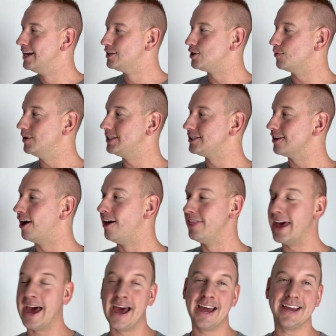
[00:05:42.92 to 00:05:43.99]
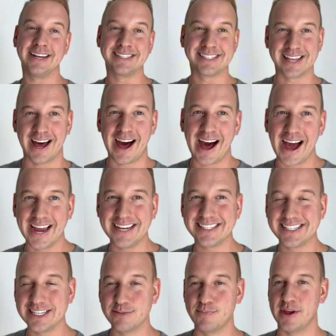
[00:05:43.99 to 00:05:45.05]
So we saw that it's the
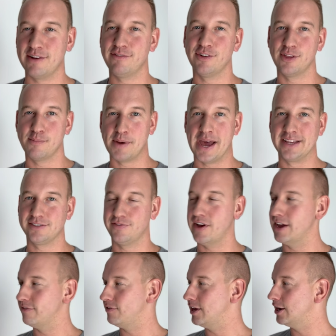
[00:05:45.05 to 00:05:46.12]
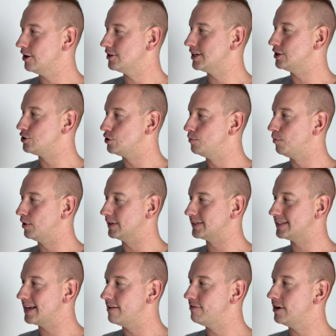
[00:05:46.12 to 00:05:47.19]
highest it's been for the past 5 years at
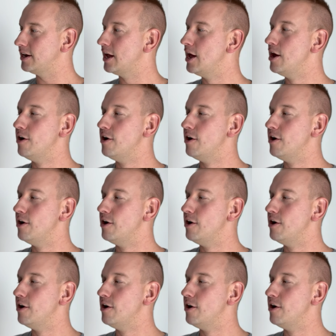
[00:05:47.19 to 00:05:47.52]
2.7.